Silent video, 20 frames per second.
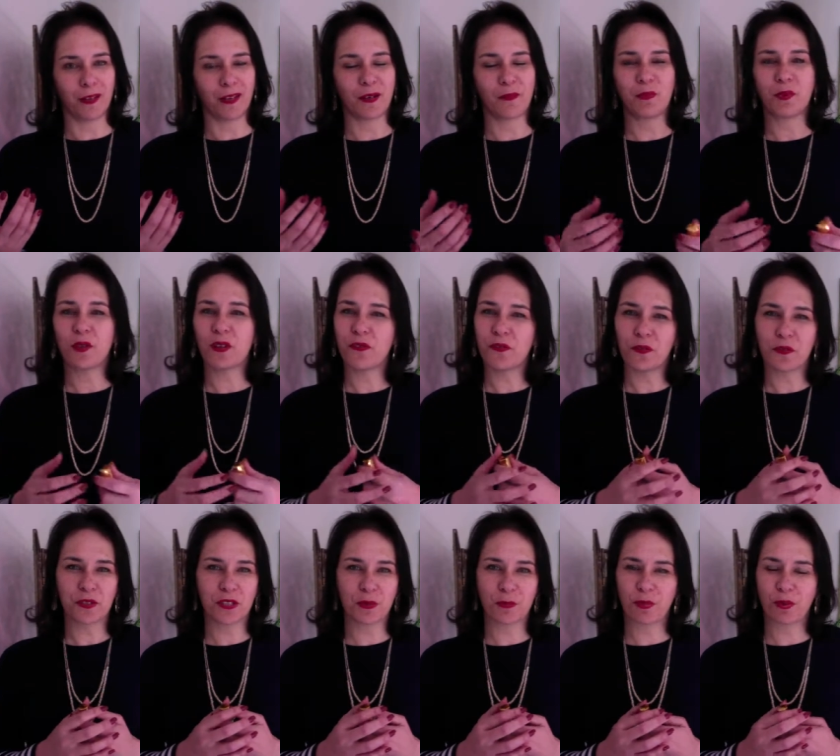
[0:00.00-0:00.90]
and a beautiful
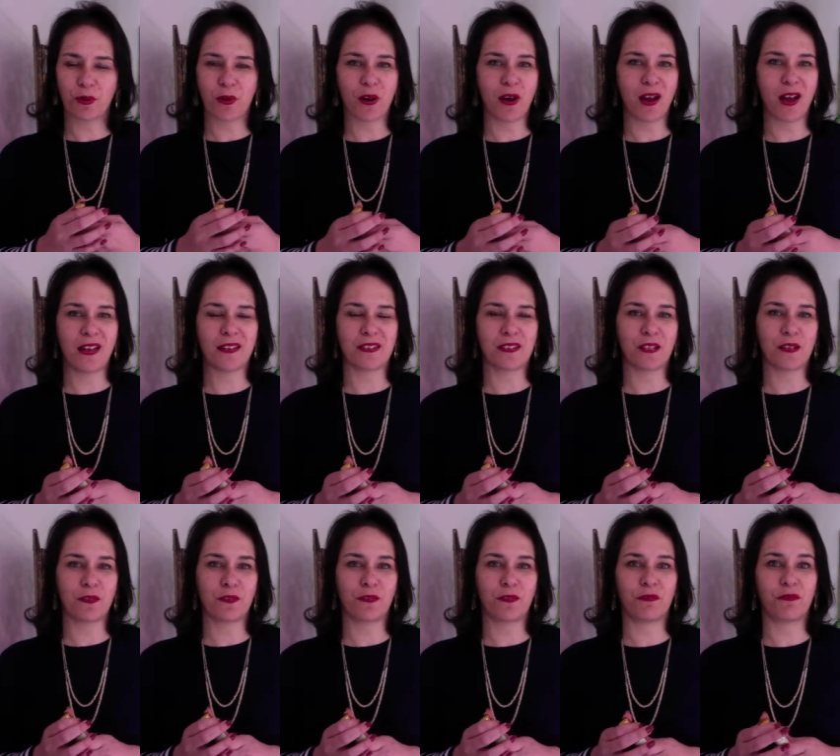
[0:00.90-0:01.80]
surprise
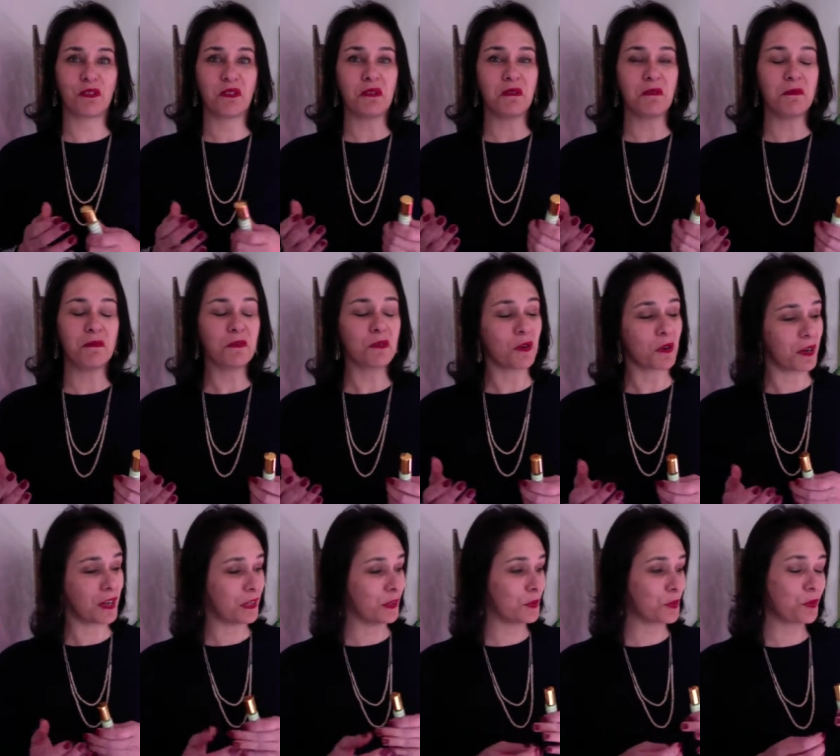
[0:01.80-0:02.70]
if you
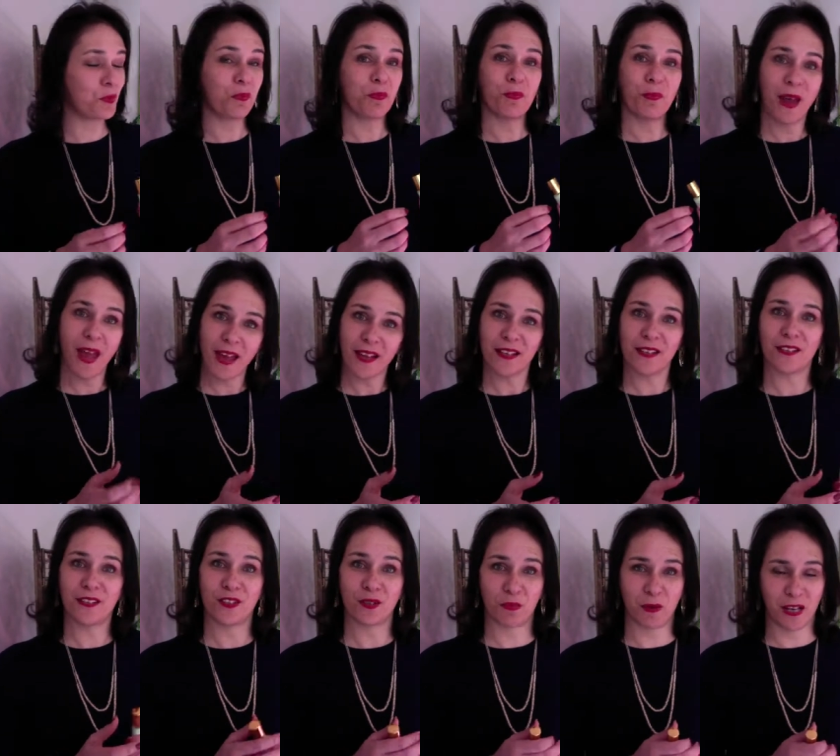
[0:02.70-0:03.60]
got a little
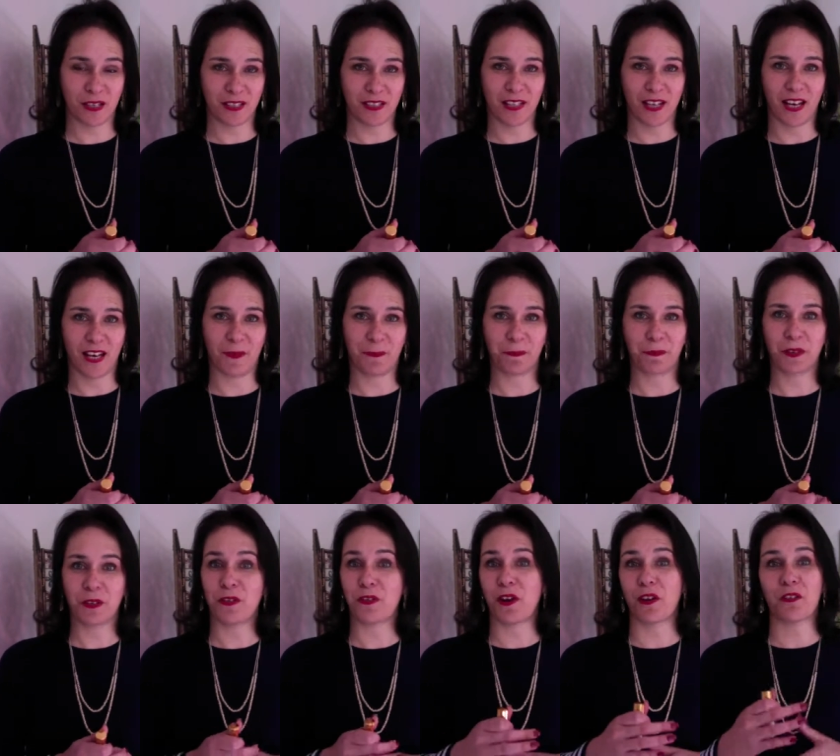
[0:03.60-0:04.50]
package one day.
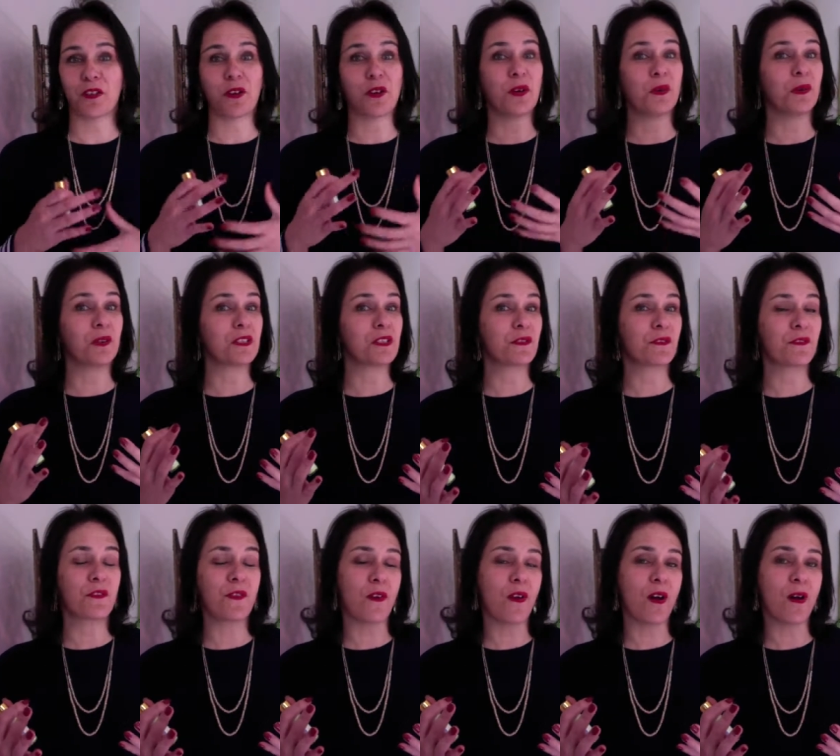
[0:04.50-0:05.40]
You don't know who it's
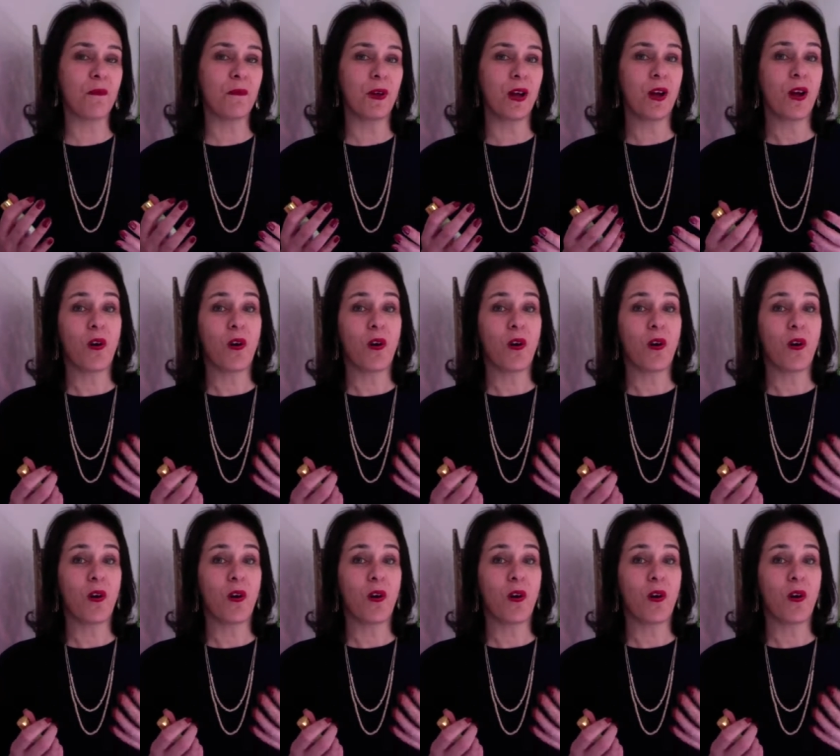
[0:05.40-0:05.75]
from,